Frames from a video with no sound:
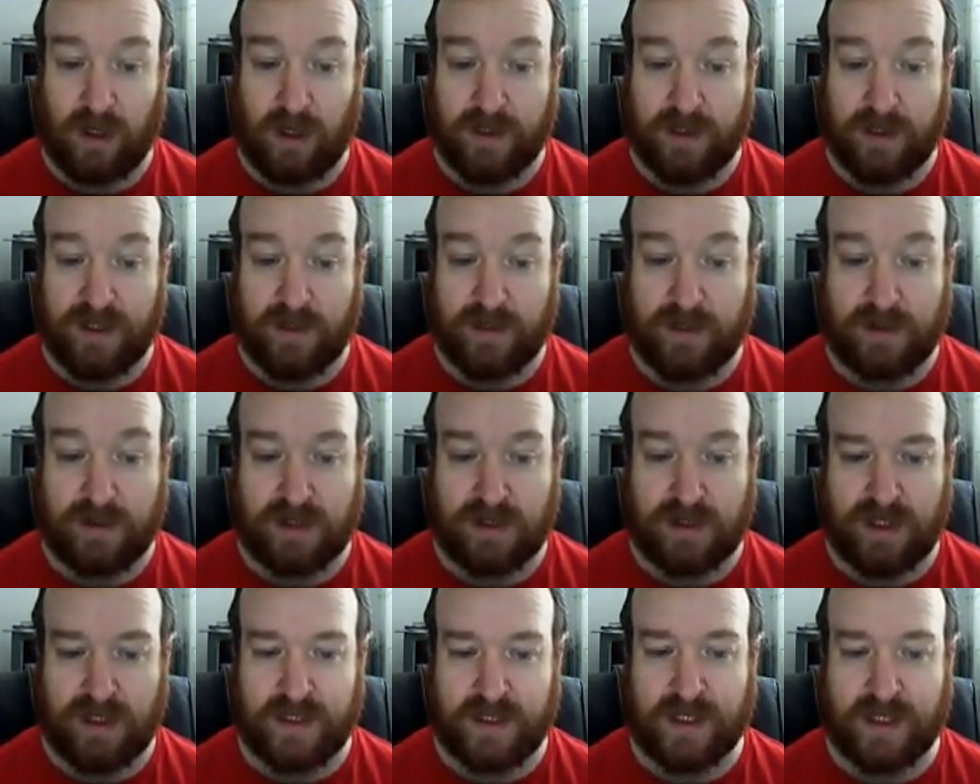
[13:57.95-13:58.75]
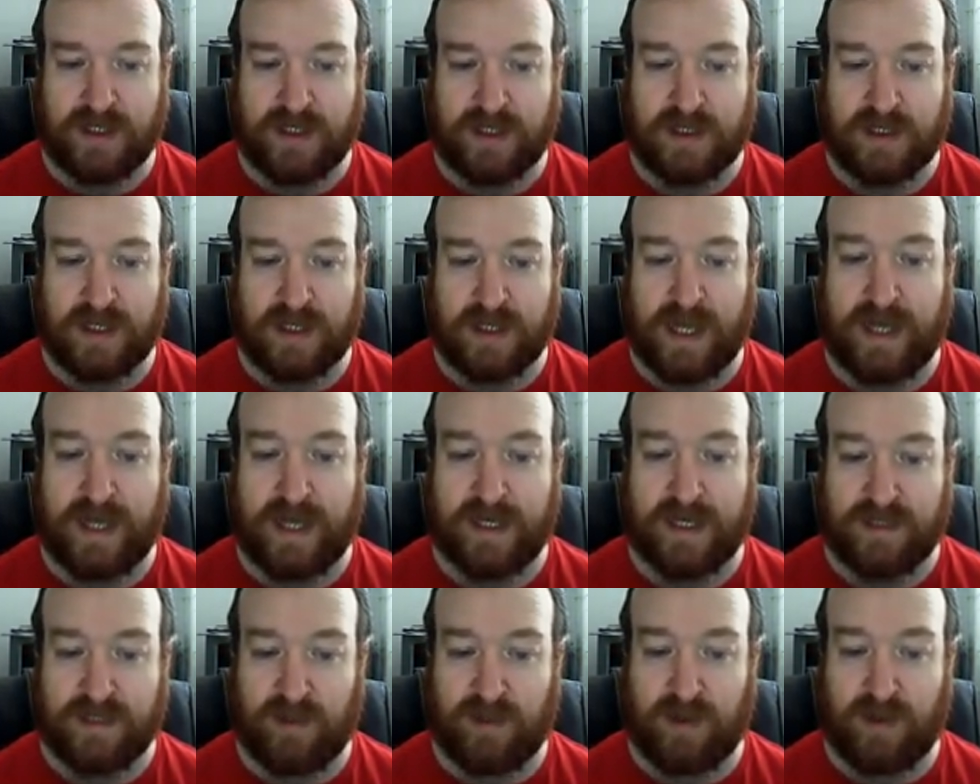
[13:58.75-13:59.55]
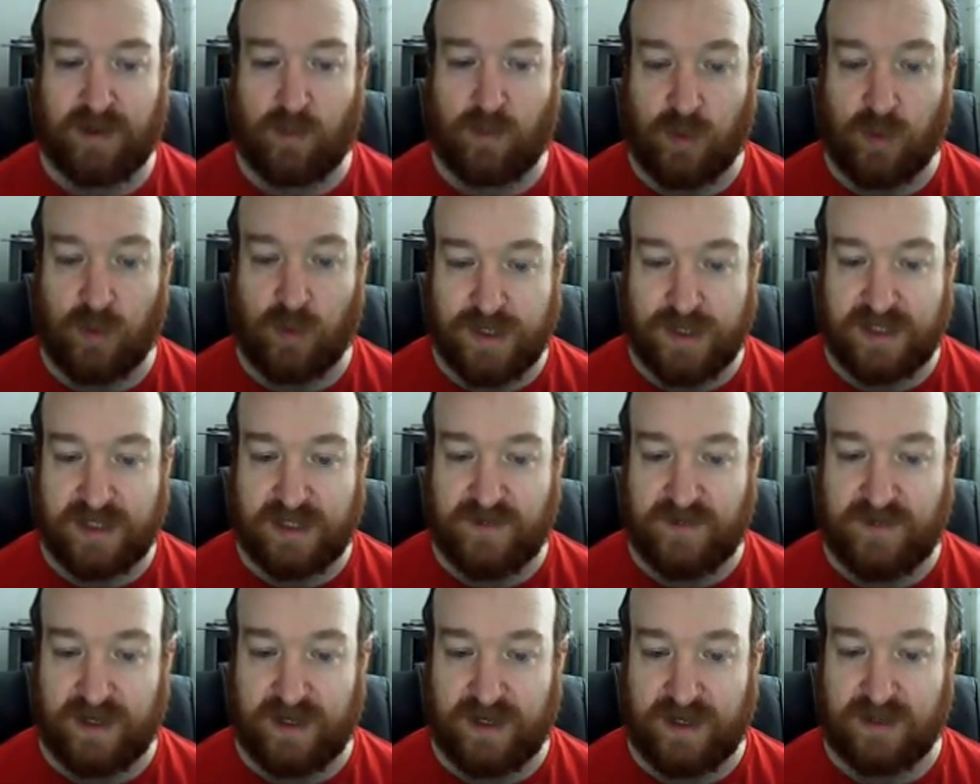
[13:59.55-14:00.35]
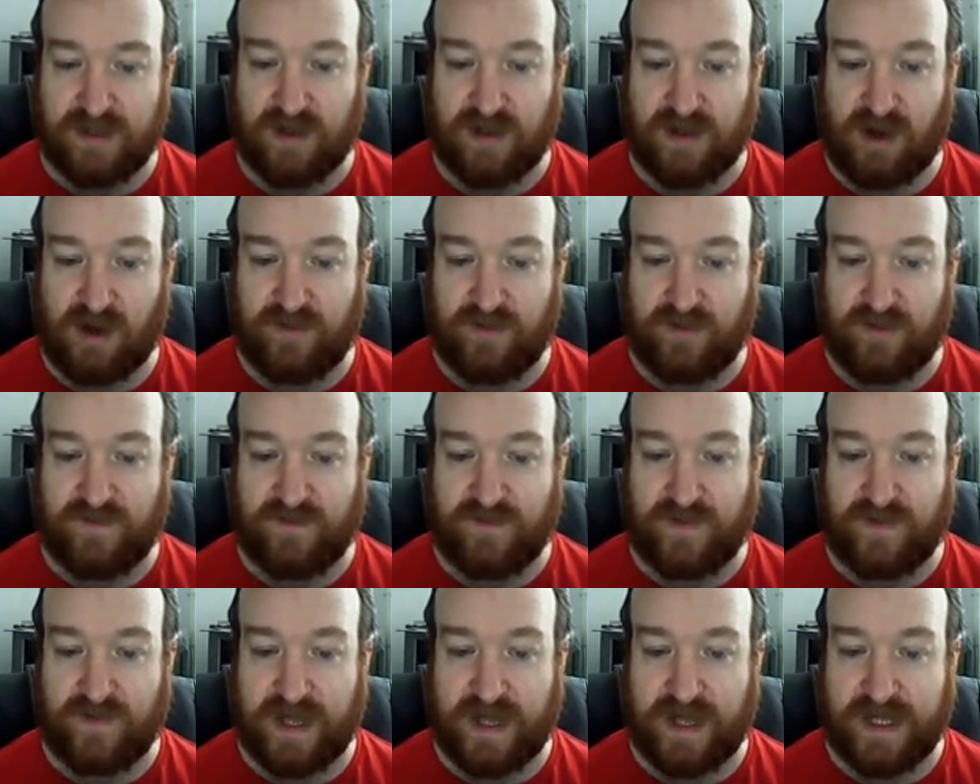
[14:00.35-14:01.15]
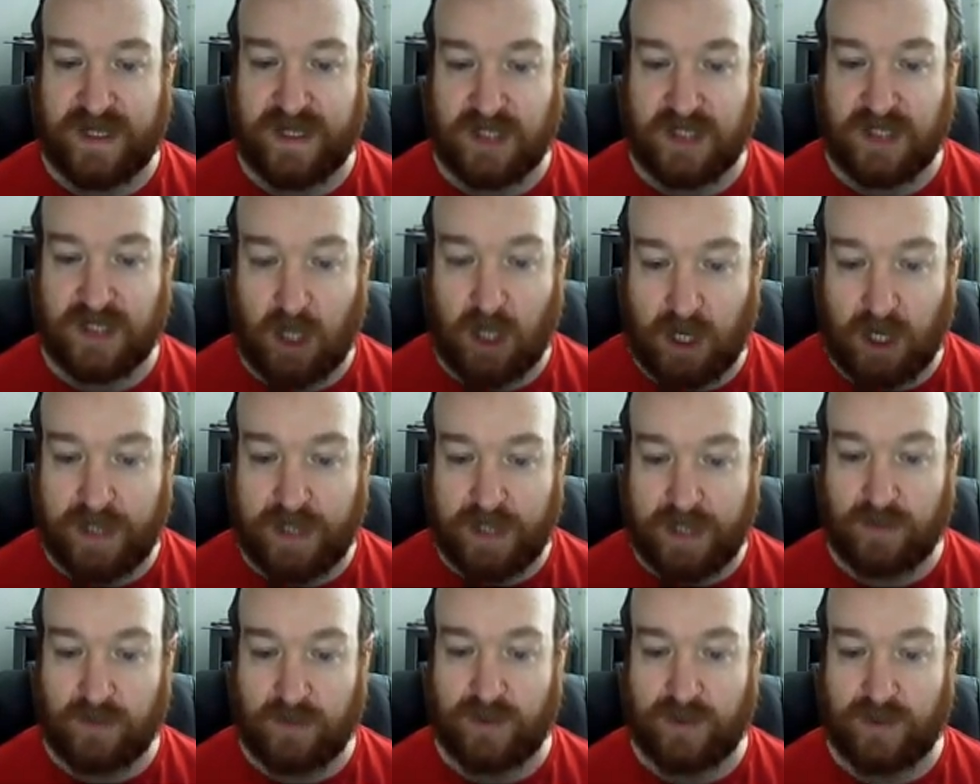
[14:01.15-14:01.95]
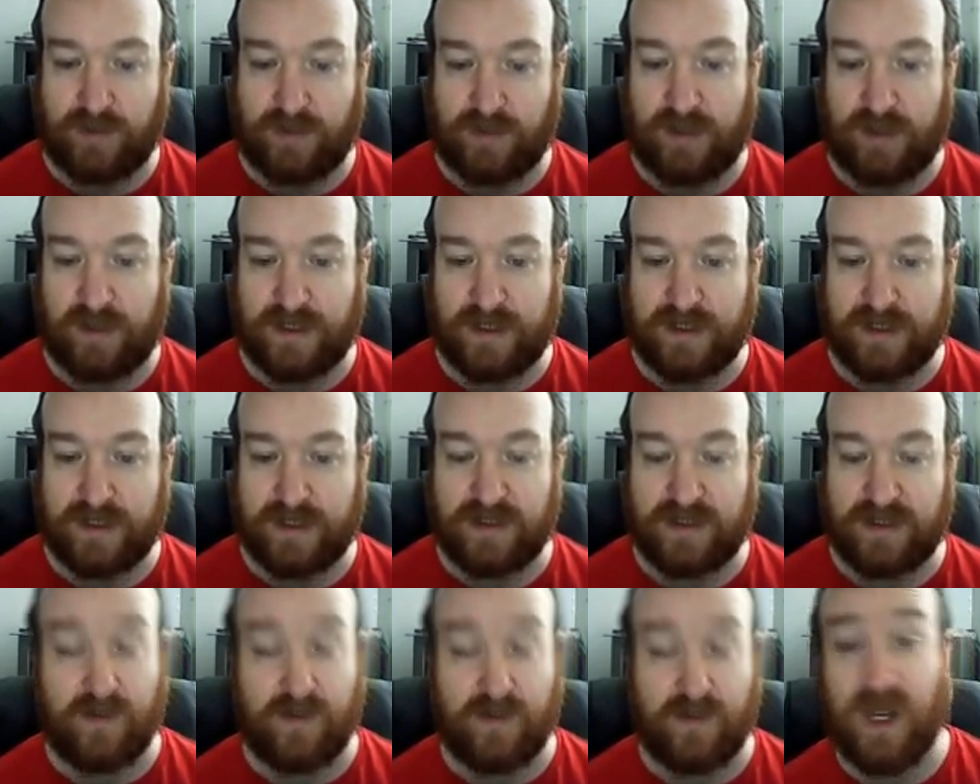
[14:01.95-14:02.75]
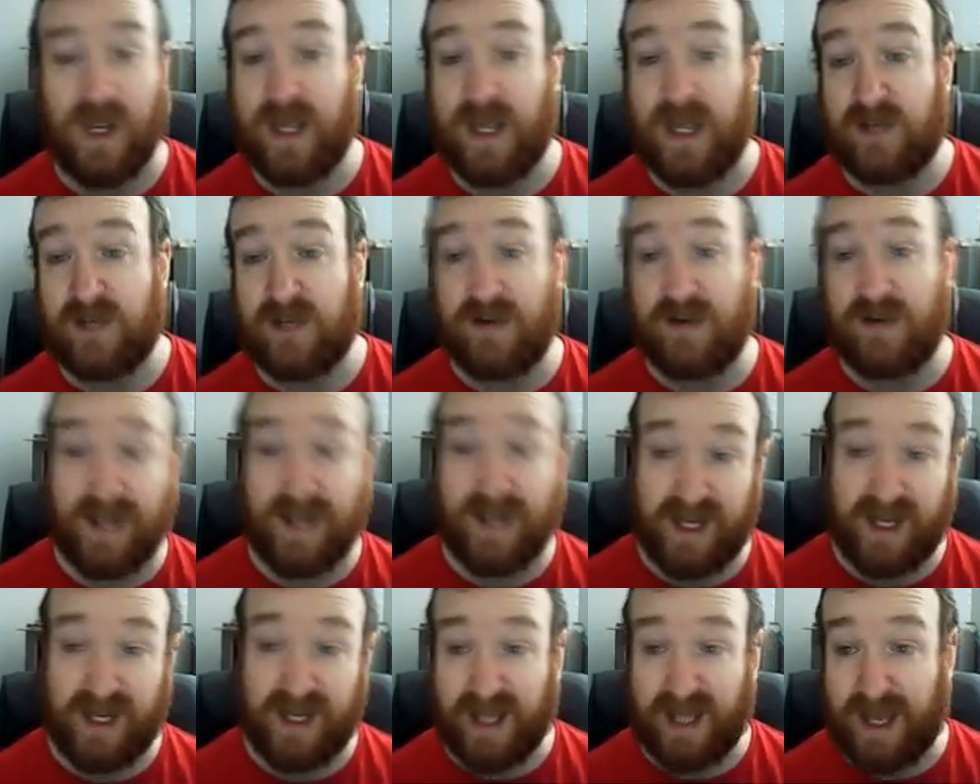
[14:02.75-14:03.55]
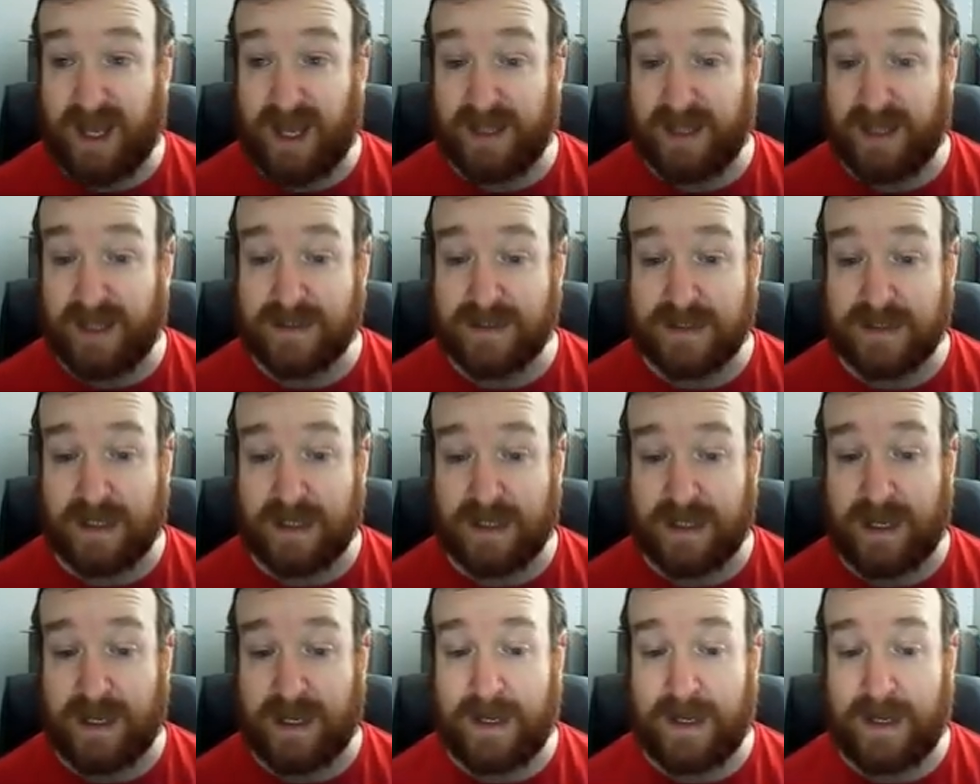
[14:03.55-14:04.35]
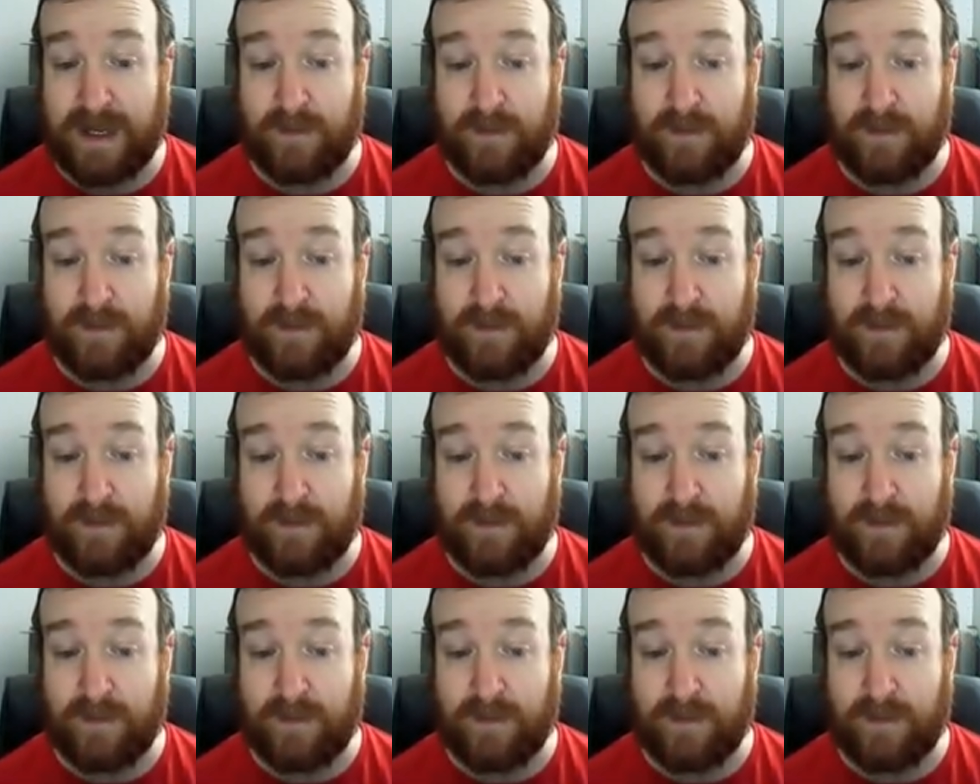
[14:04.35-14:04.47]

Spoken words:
Suggest and explain 1 disadvantage of a tidal generating system. You're only going to get a